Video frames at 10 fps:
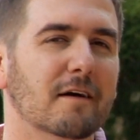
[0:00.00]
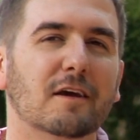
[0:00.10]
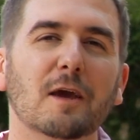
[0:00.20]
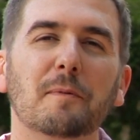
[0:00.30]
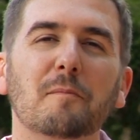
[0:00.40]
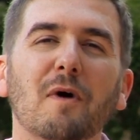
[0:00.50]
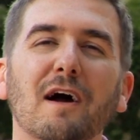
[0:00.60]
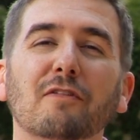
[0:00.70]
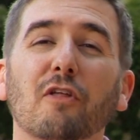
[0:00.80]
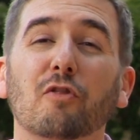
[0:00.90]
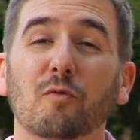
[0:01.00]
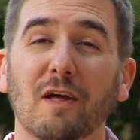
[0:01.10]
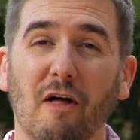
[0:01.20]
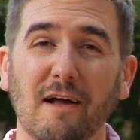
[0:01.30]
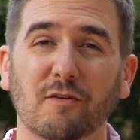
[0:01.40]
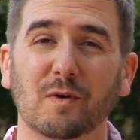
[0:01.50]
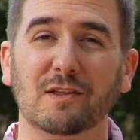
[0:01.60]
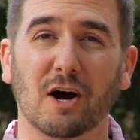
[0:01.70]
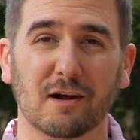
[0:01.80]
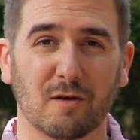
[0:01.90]
Keep in mind the three lights we
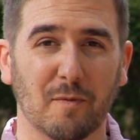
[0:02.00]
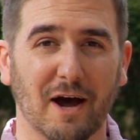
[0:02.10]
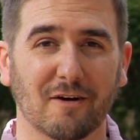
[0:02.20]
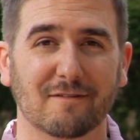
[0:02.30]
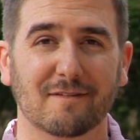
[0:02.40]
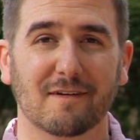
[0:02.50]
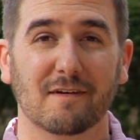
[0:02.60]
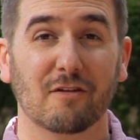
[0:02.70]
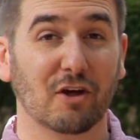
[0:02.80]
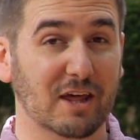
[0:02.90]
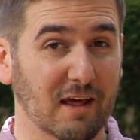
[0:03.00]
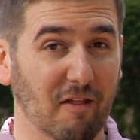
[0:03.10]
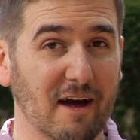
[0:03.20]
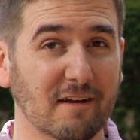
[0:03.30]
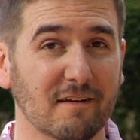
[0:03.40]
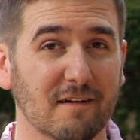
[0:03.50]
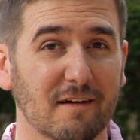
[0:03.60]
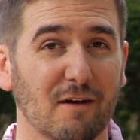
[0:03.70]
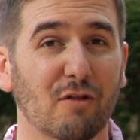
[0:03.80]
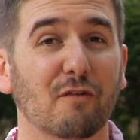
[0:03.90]
talked about: the key light,
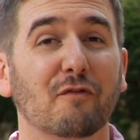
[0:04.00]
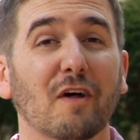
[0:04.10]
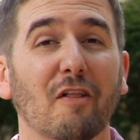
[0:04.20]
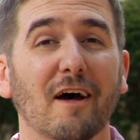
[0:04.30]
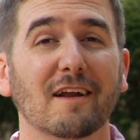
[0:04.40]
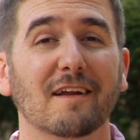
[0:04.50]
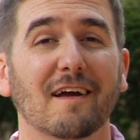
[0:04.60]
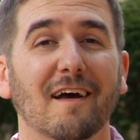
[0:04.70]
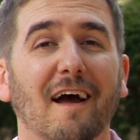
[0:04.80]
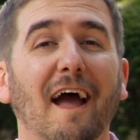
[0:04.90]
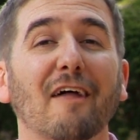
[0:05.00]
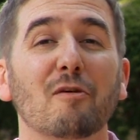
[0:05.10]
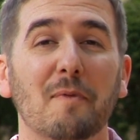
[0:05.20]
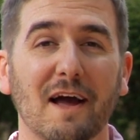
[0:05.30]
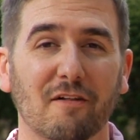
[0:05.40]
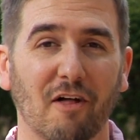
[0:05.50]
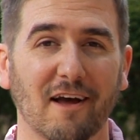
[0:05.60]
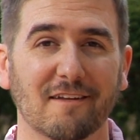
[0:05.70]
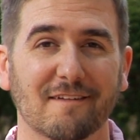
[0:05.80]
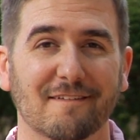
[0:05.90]
the fill light, and the backlight.